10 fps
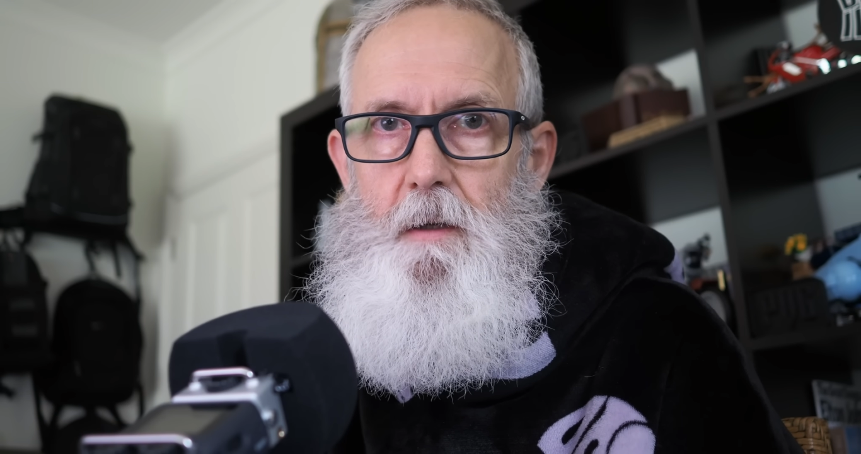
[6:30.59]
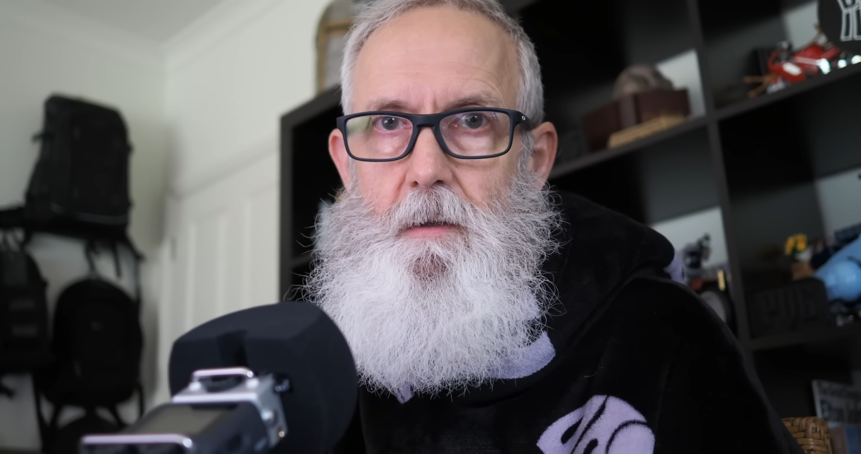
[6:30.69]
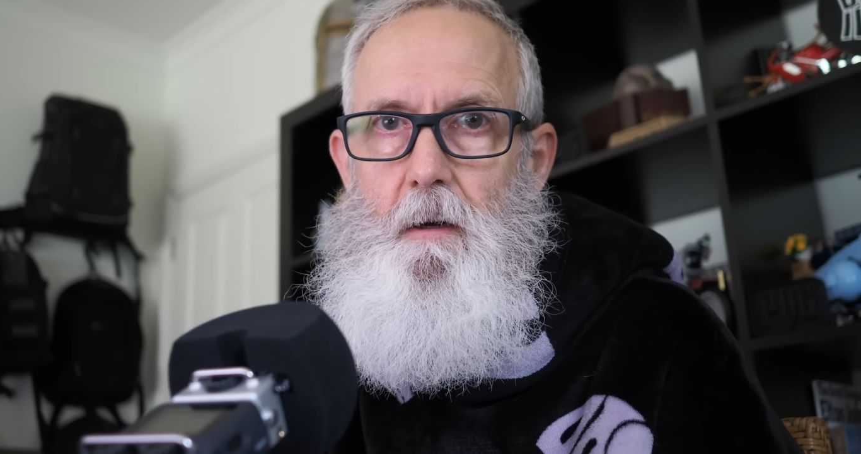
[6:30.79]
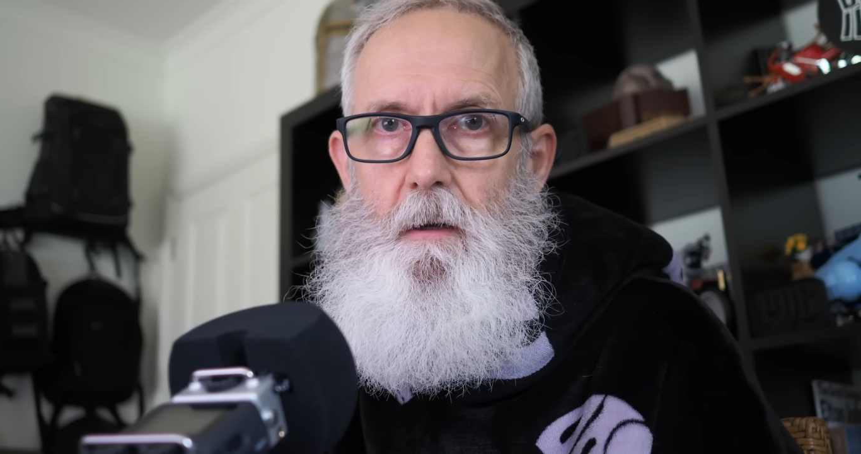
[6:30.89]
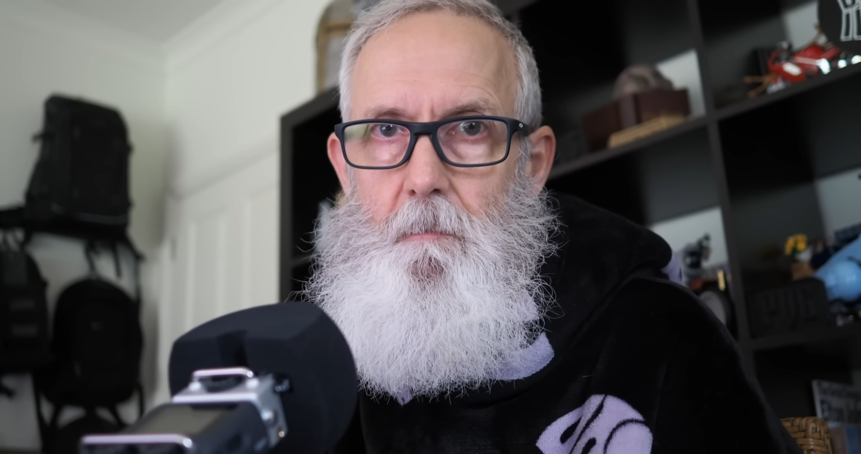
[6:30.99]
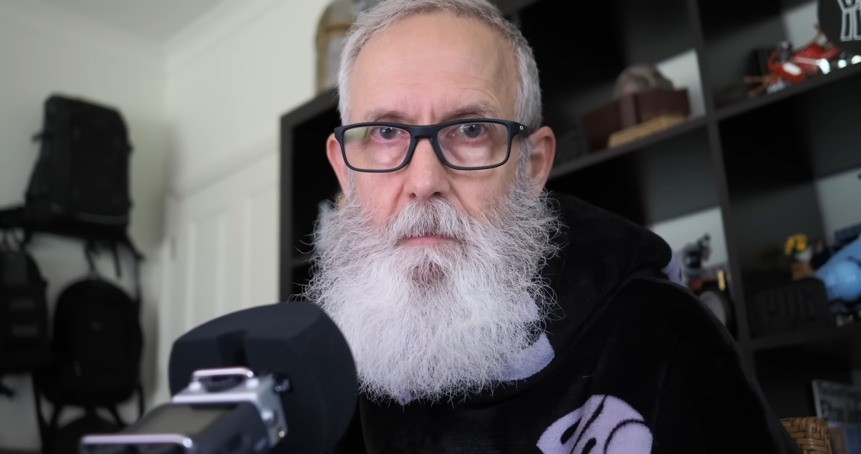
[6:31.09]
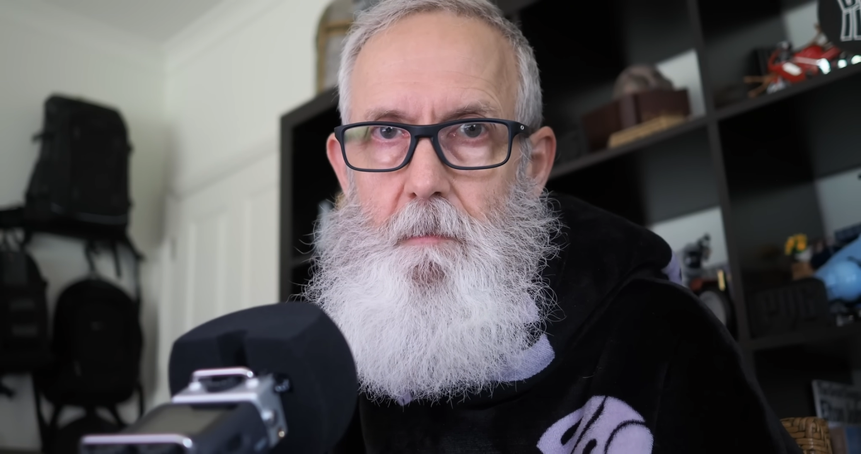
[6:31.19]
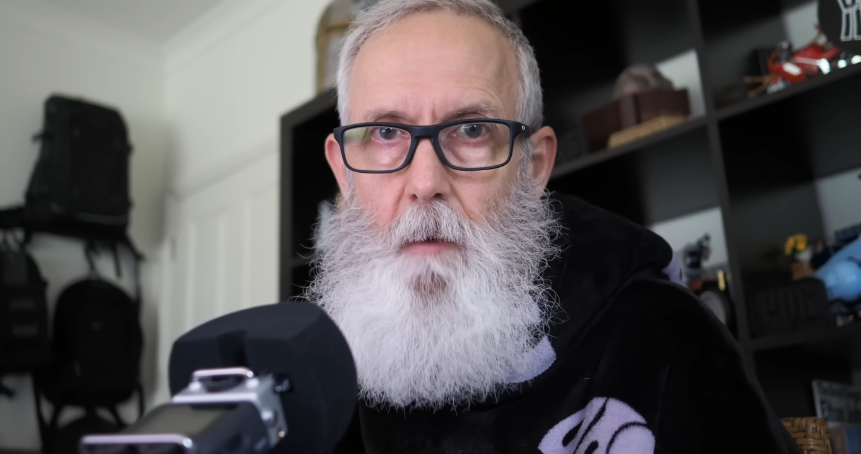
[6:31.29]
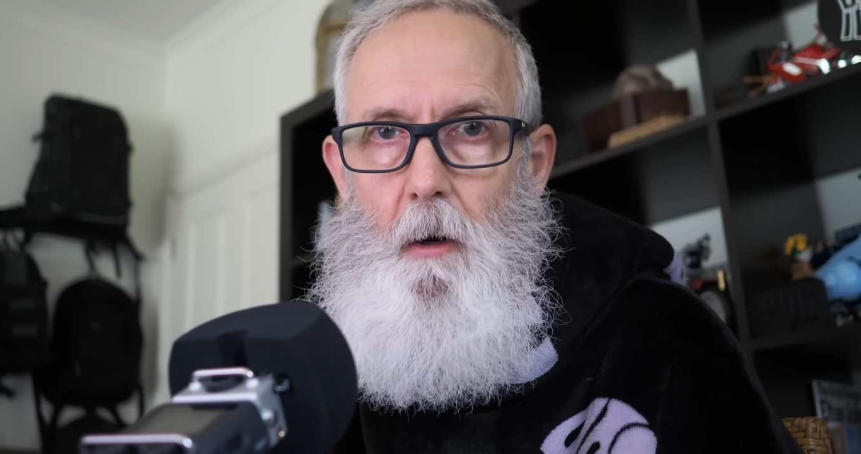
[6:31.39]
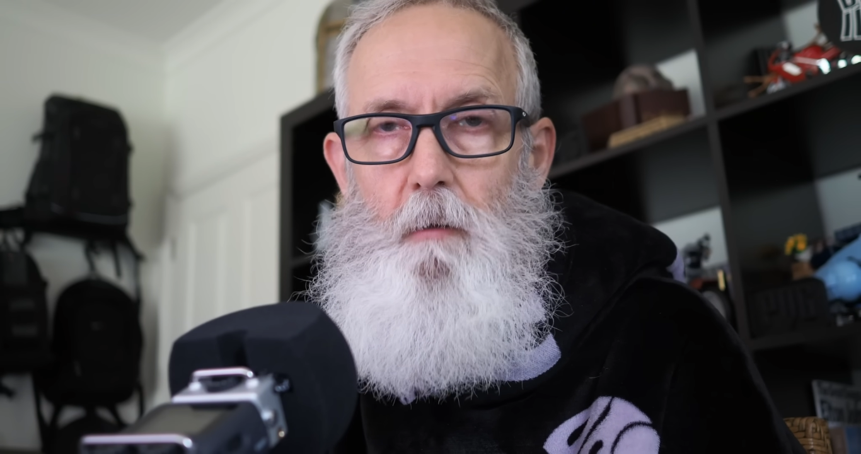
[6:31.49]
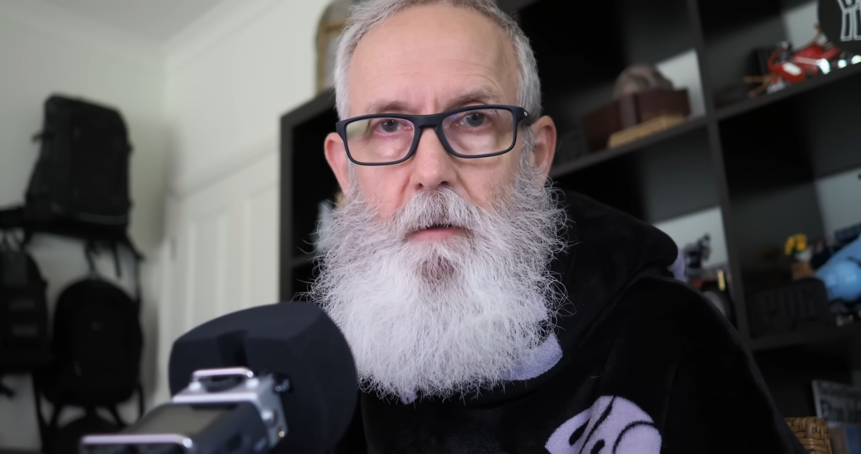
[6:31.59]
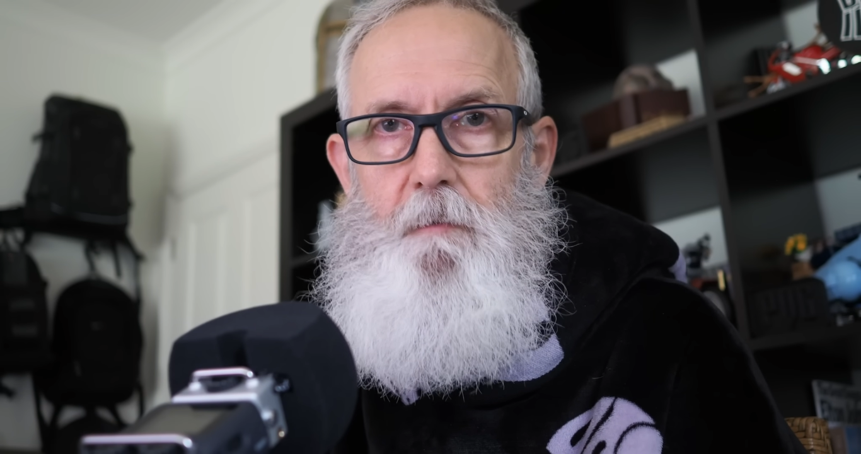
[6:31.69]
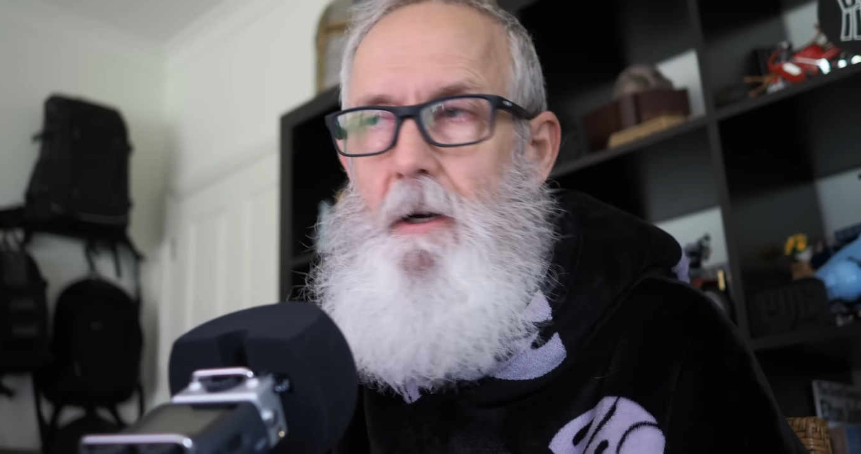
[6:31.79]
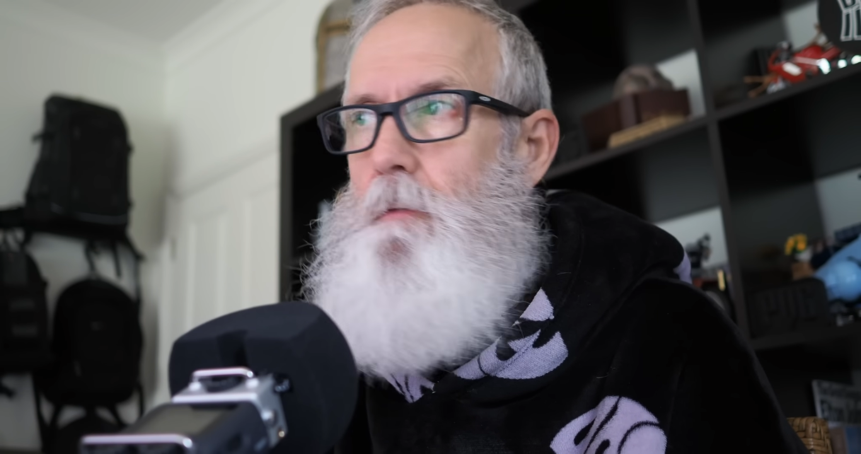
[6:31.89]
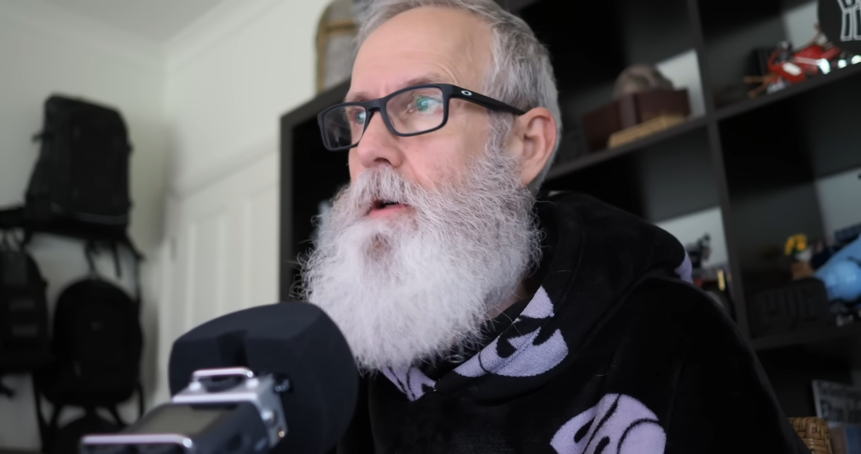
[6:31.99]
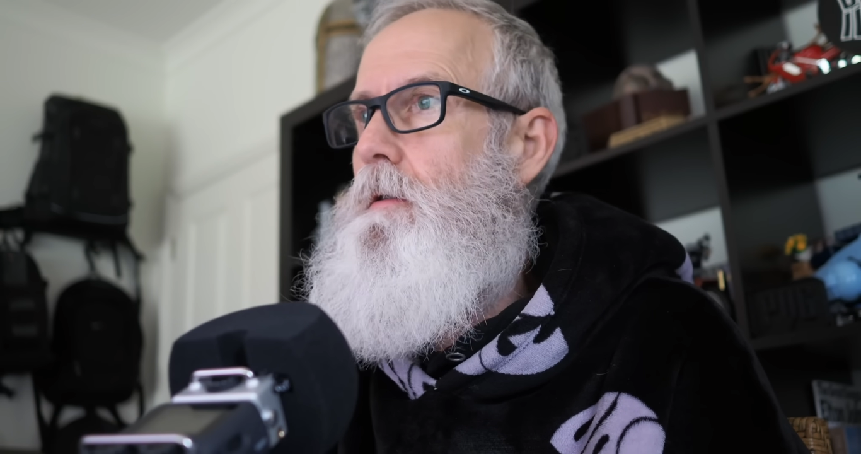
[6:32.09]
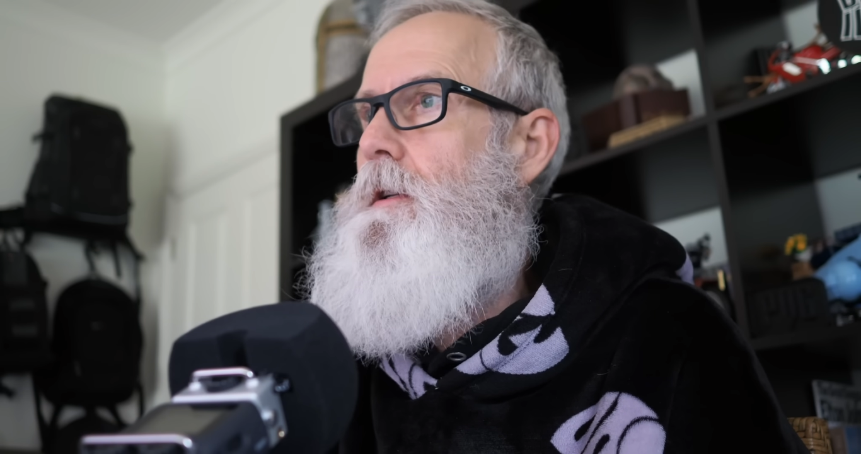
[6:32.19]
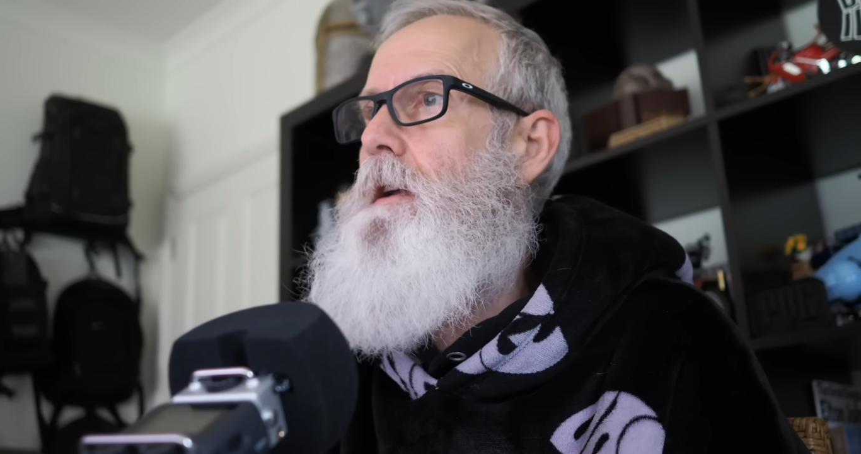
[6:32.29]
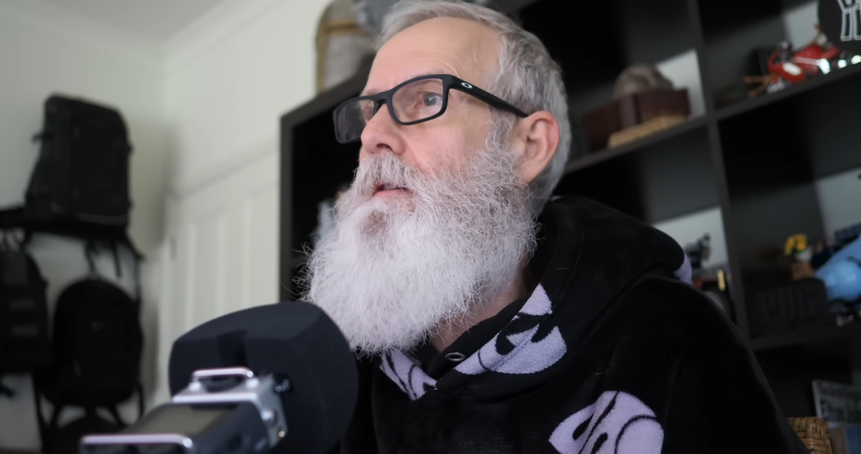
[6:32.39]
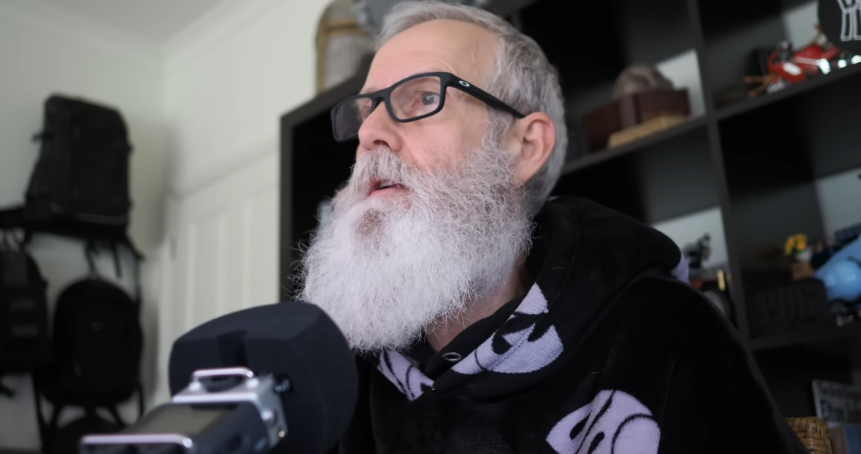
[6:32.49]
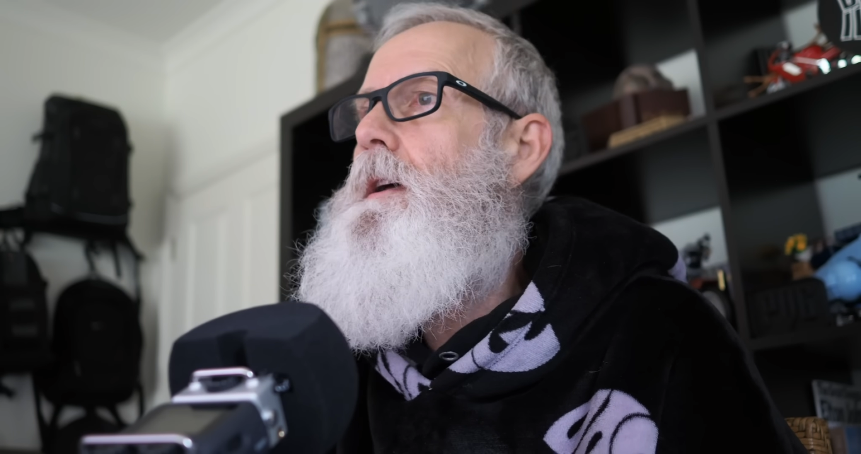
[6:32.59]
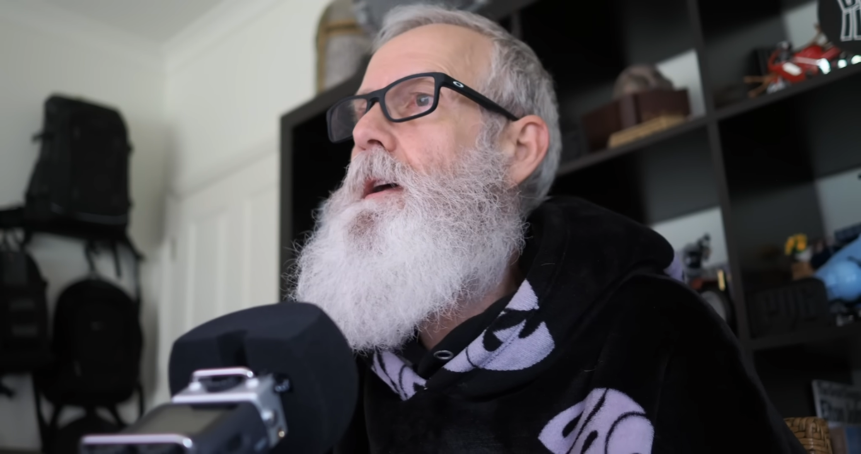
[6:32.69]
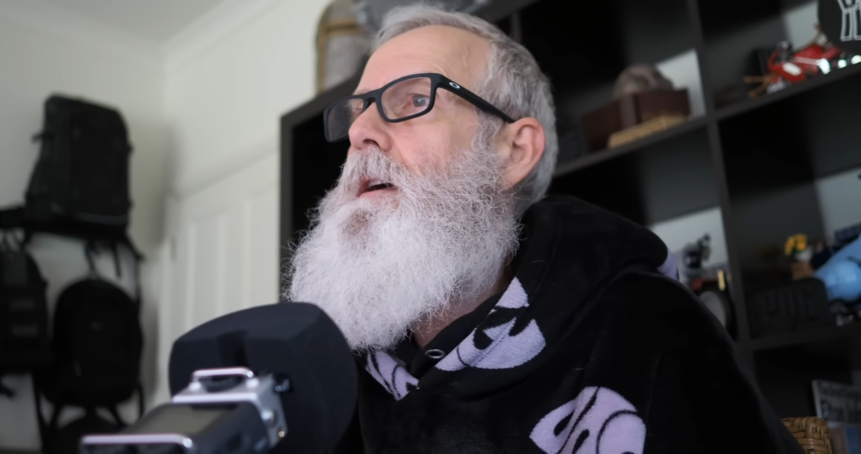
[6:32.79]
it's going to hold the front wheel down.